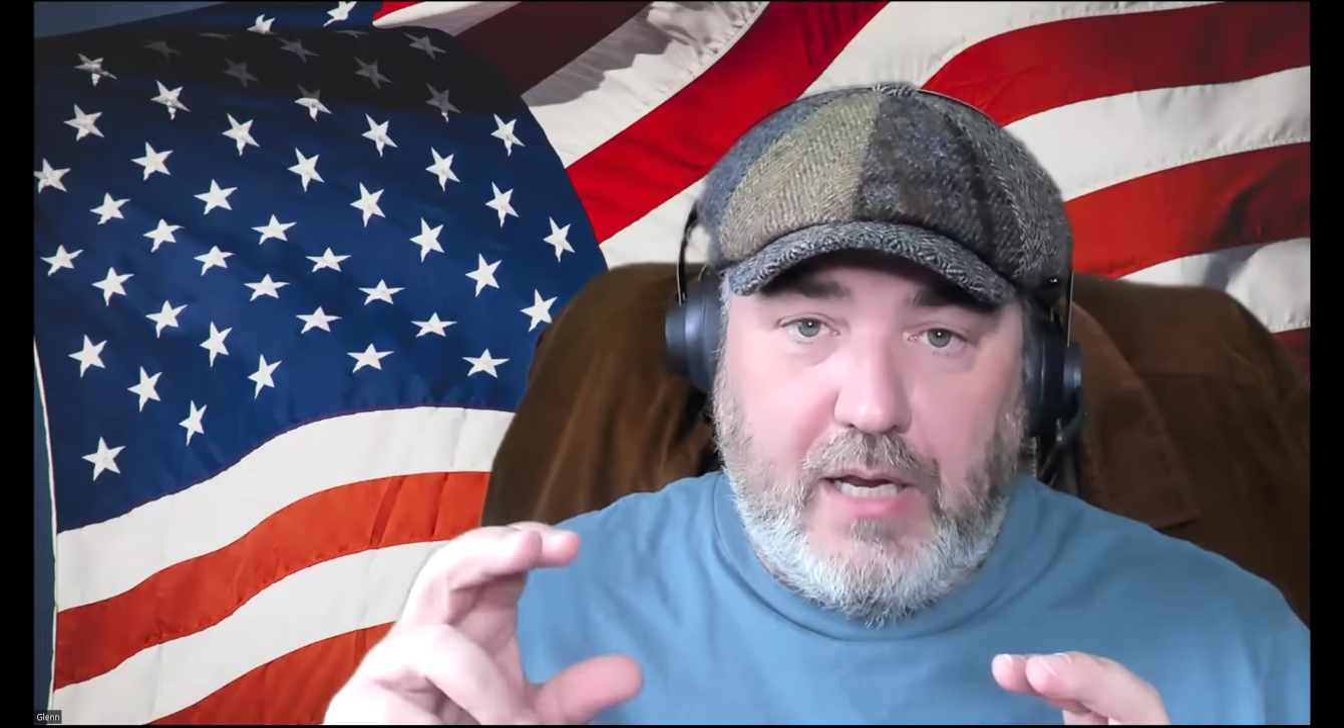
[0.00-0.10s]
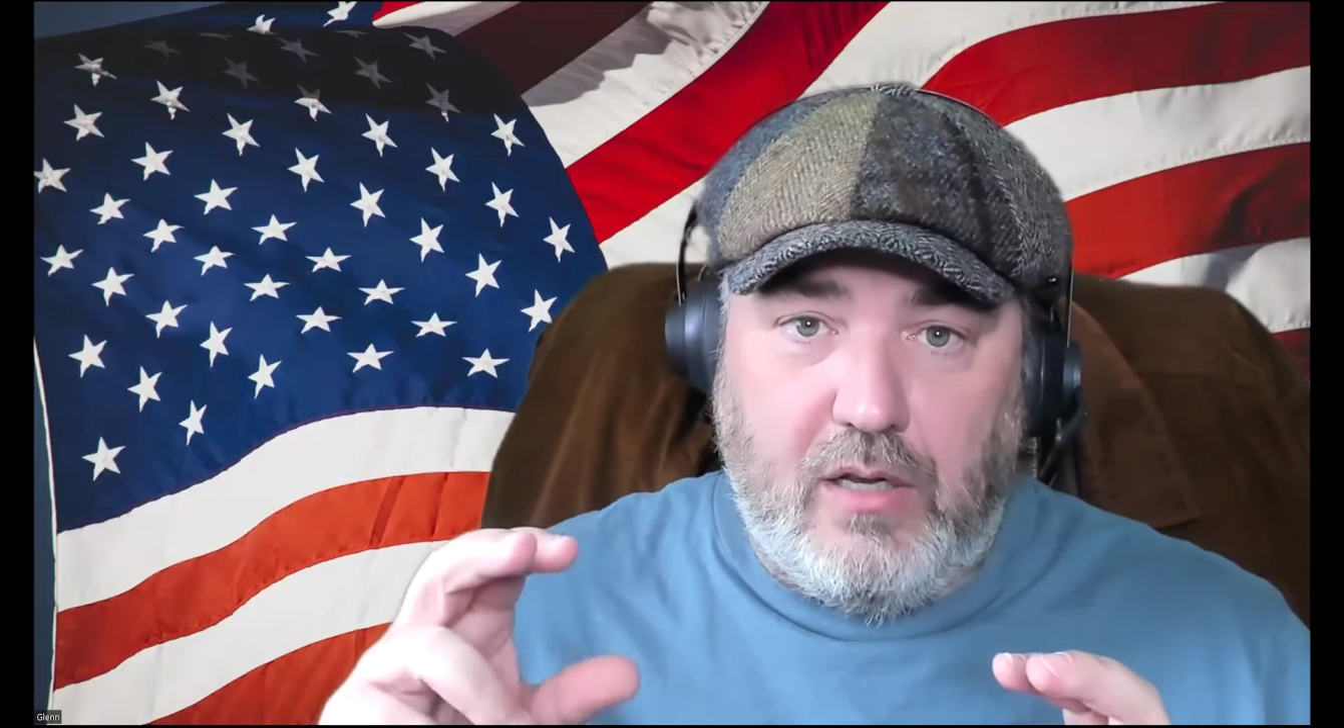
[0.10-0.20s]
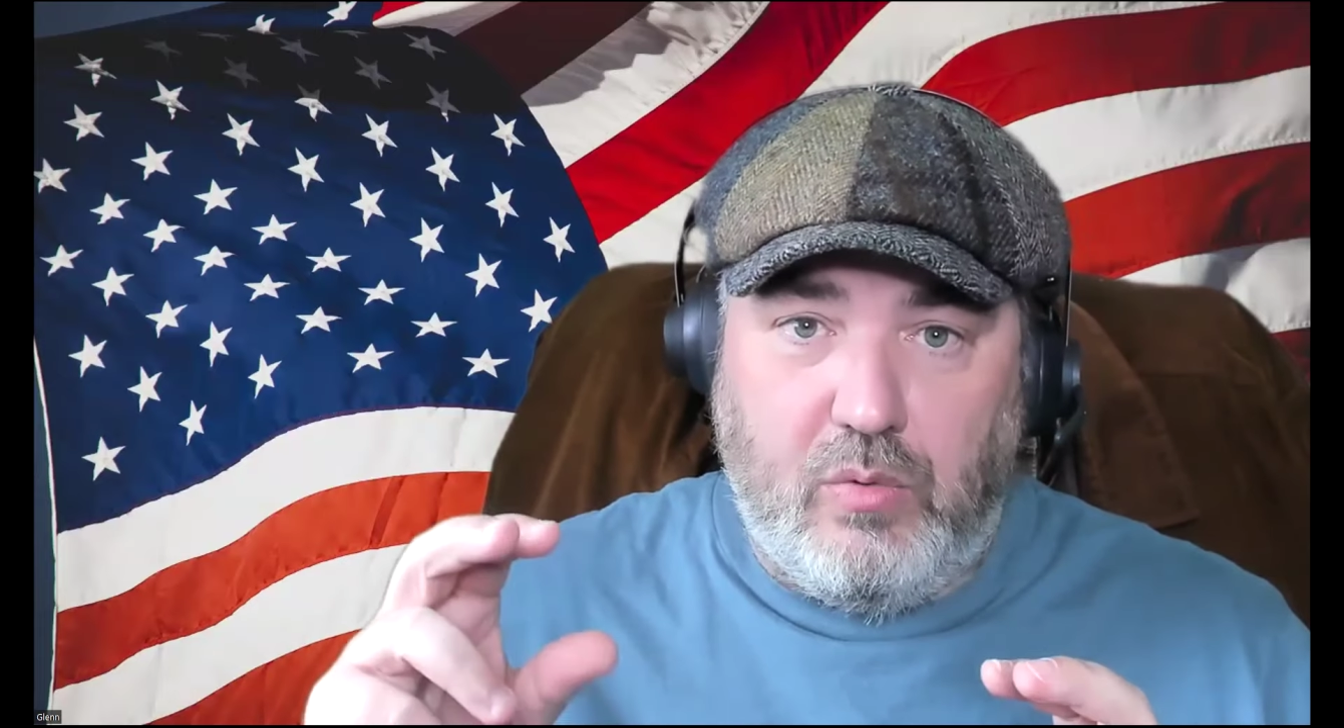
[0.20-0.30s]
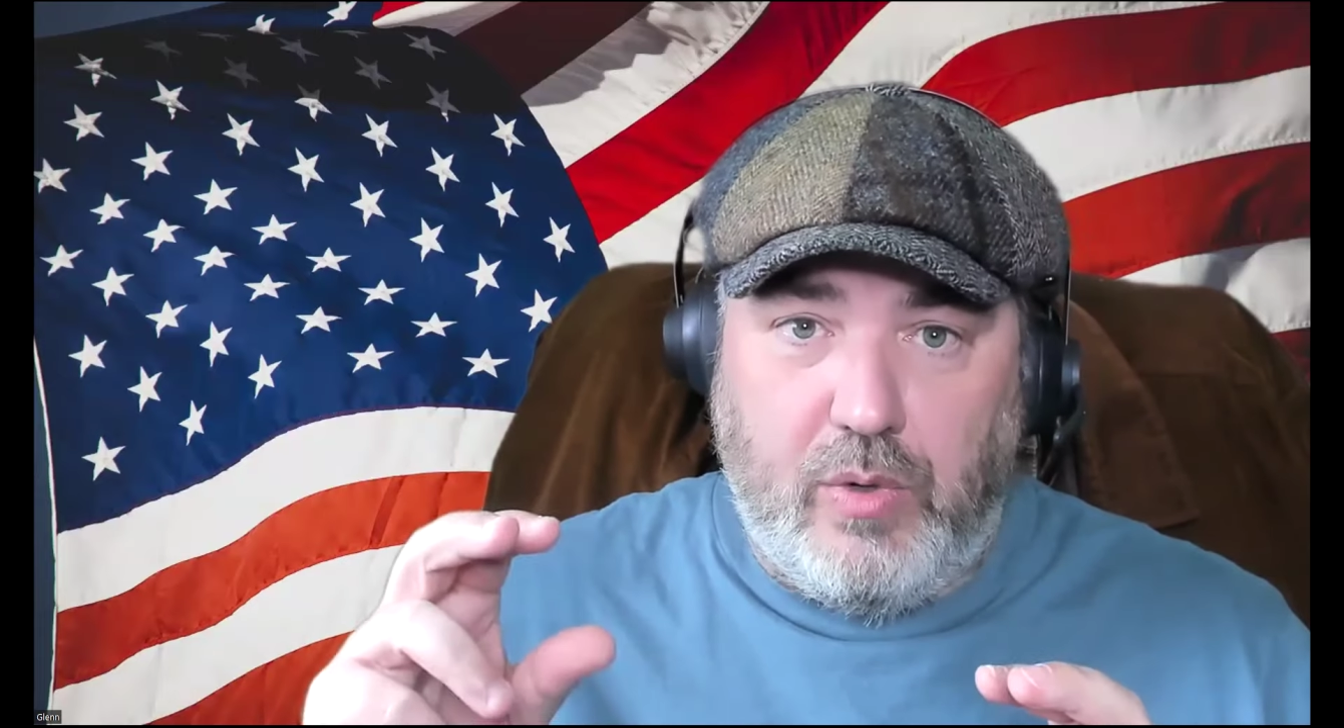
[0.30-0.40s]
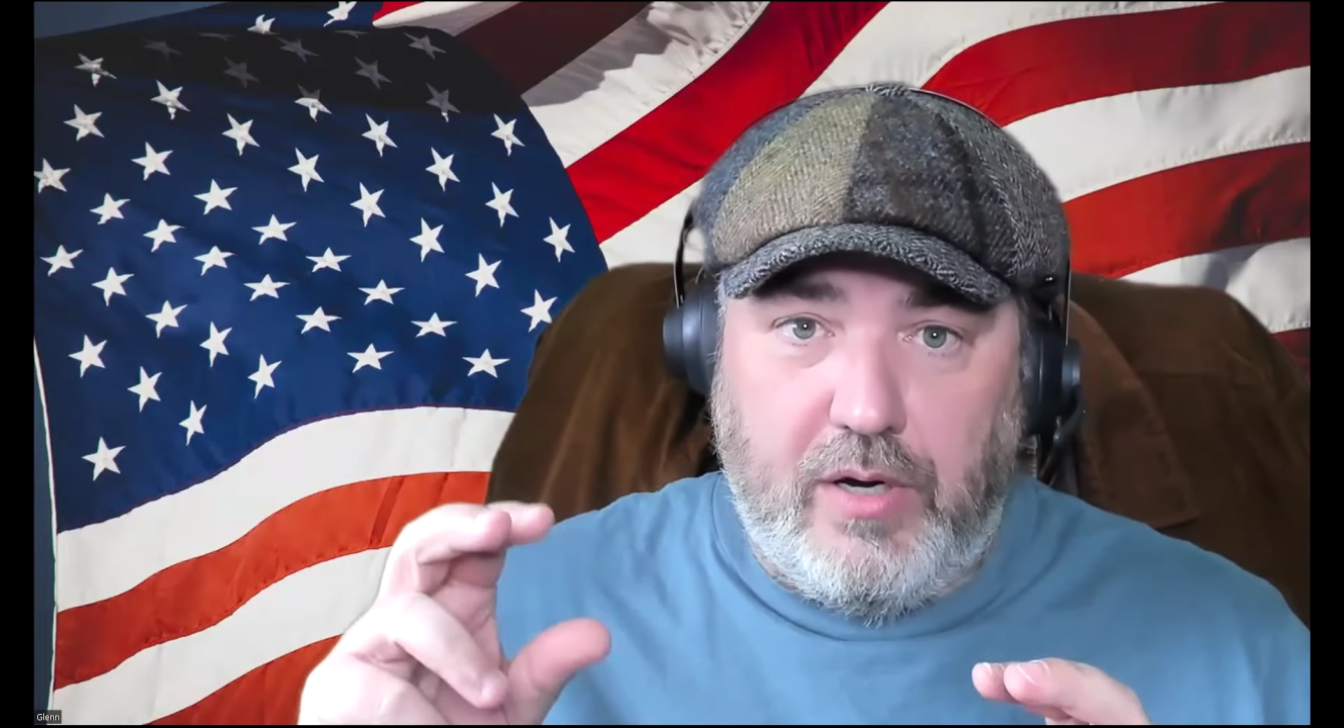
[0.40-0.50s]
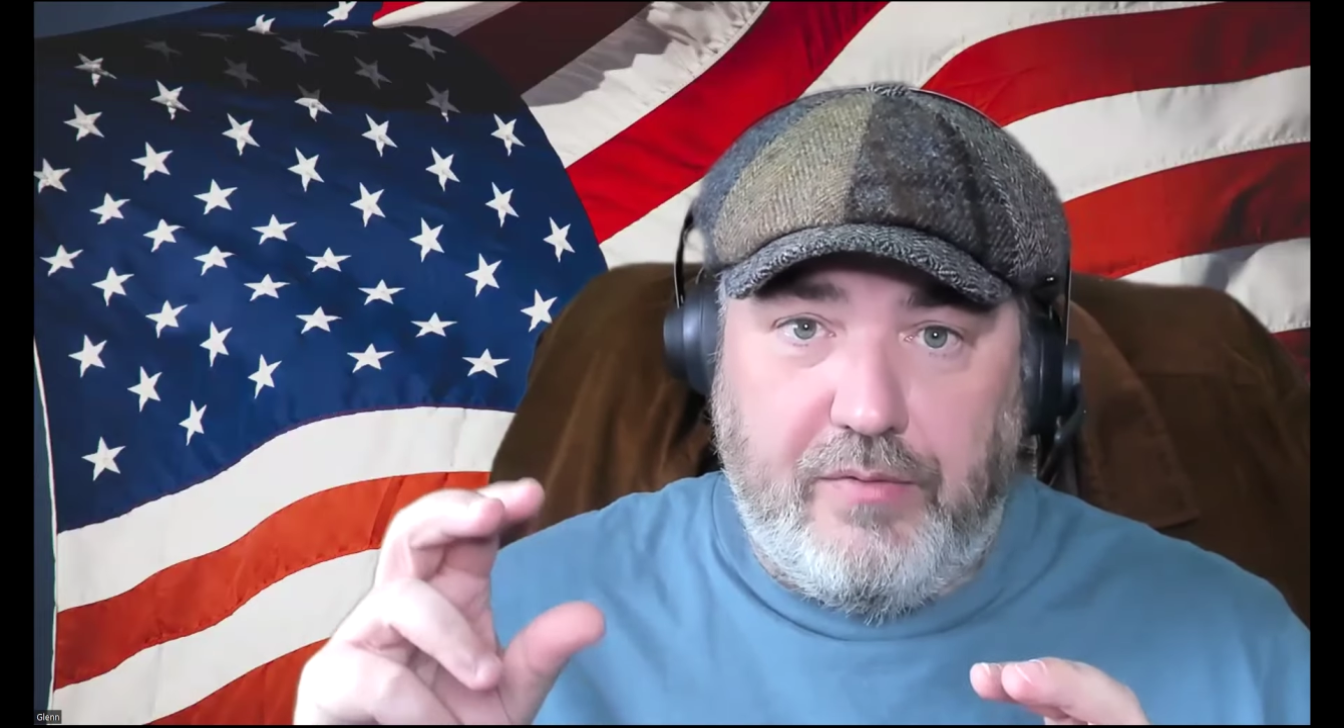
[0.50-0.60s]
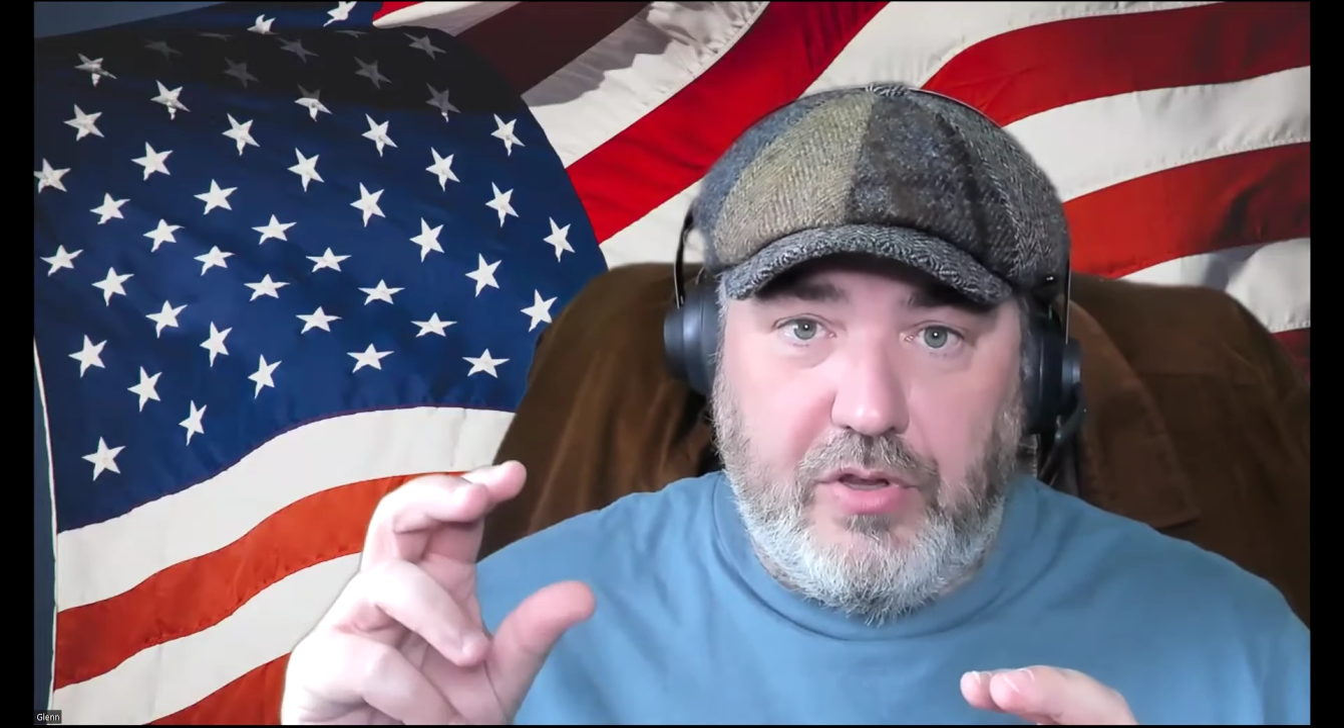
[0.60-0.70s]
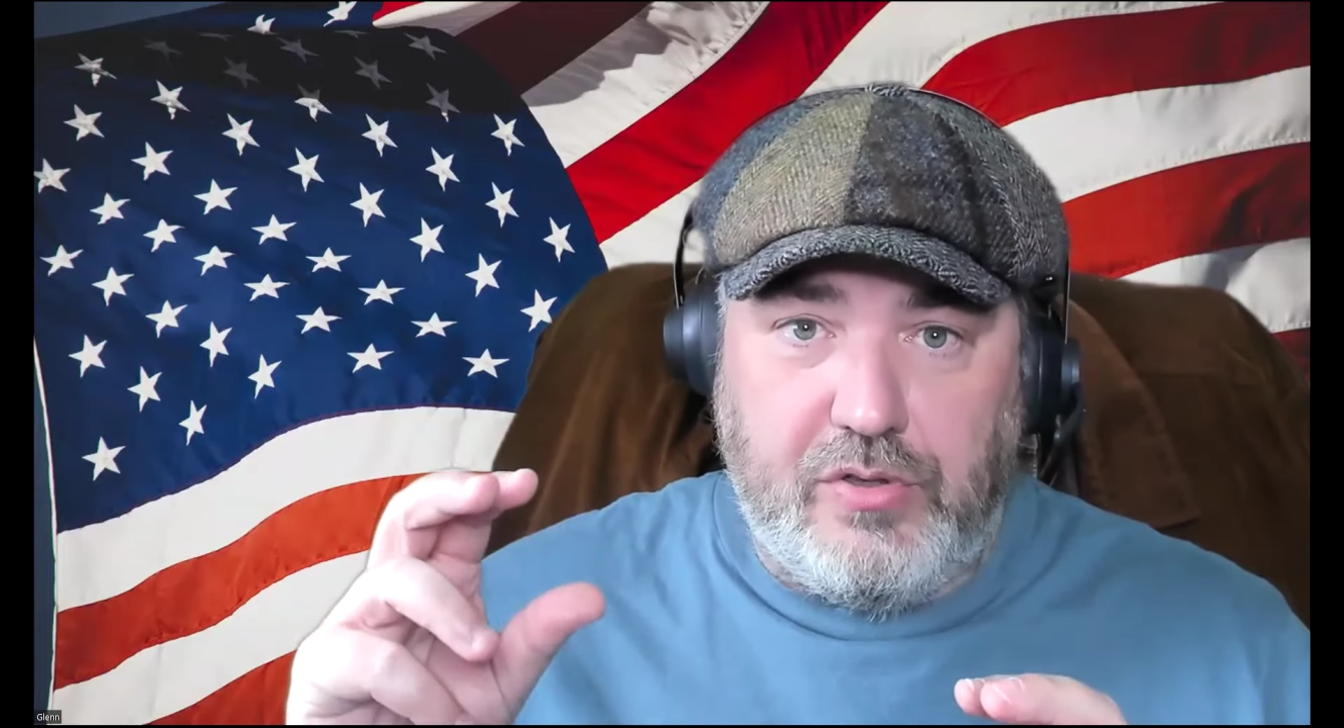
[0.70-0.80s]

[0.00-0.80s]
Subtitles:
panel or whatever,